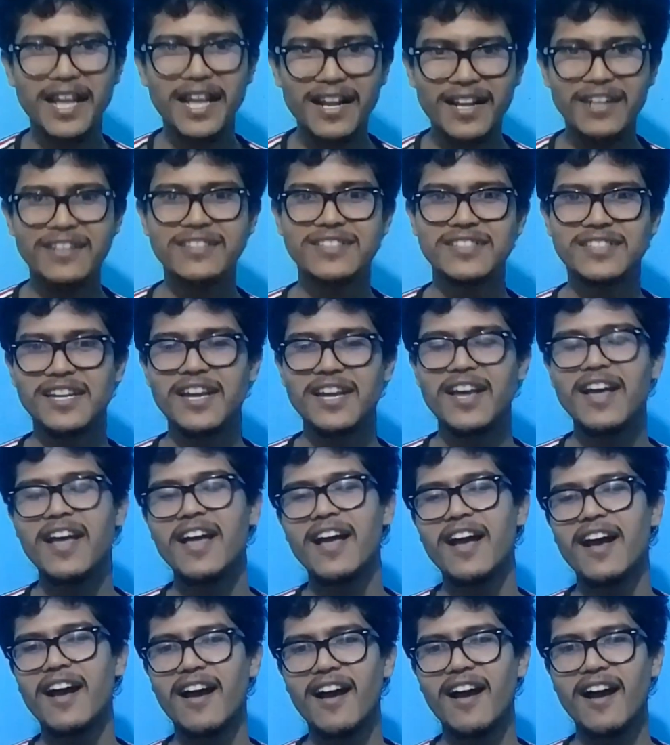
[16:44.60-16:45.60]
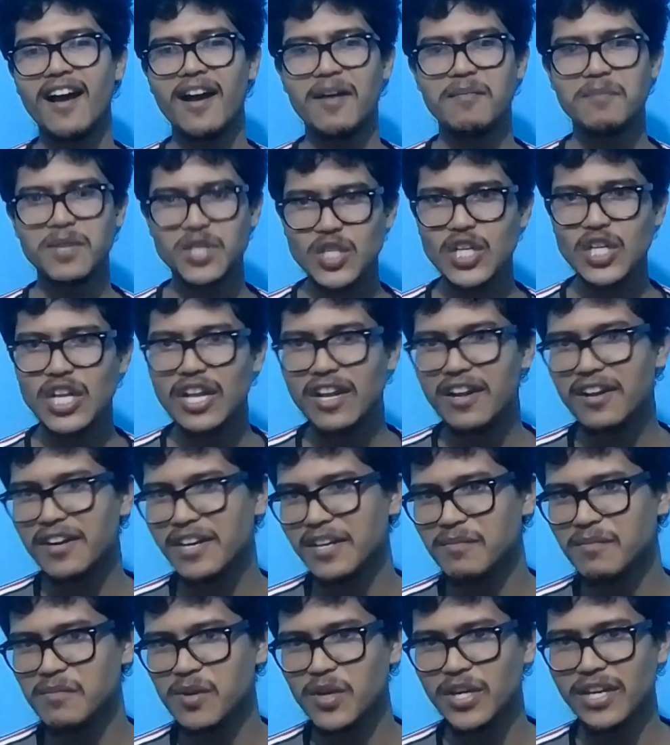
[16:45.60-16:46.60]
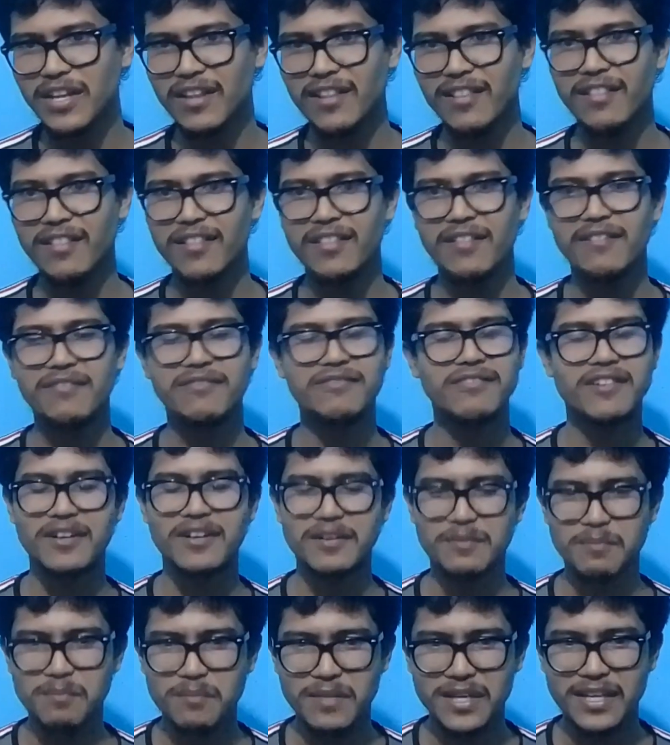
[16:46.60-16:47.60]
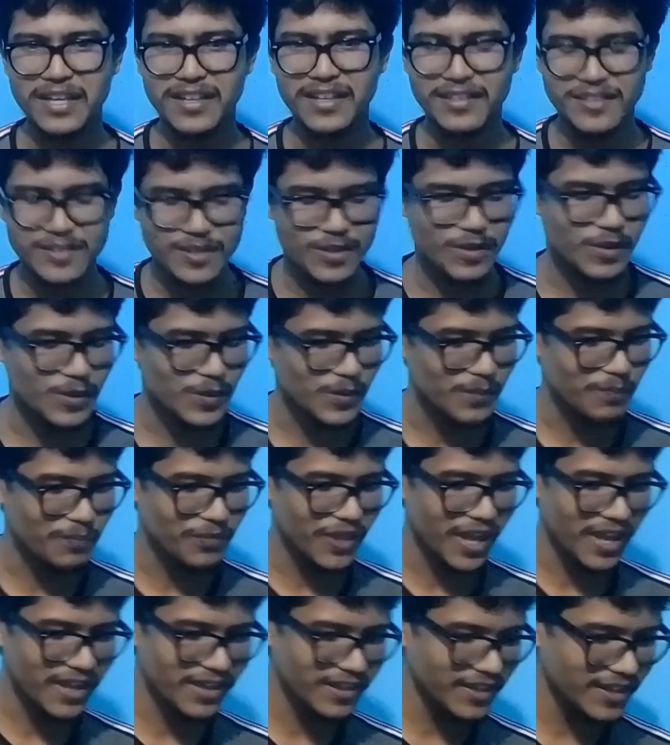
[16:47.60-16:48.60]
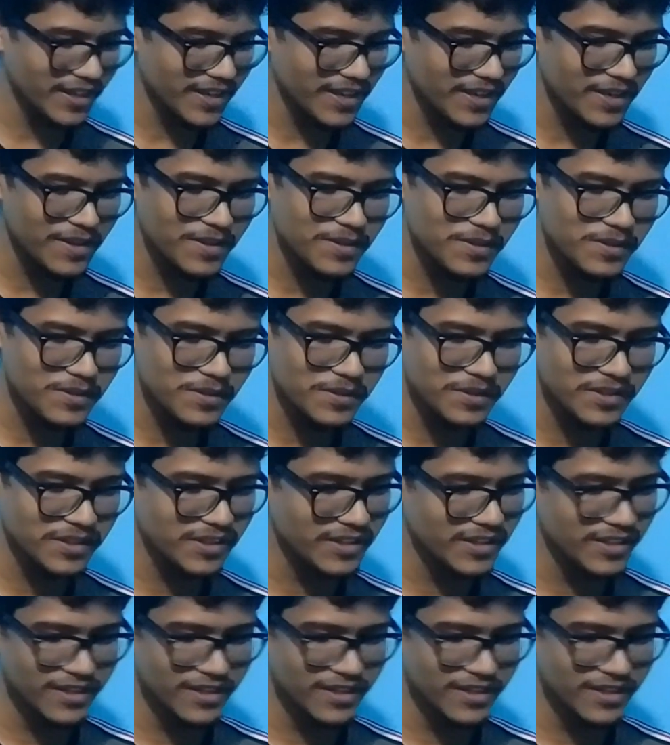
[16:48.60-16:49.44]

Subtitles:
built a machine learning model for me. So thank you.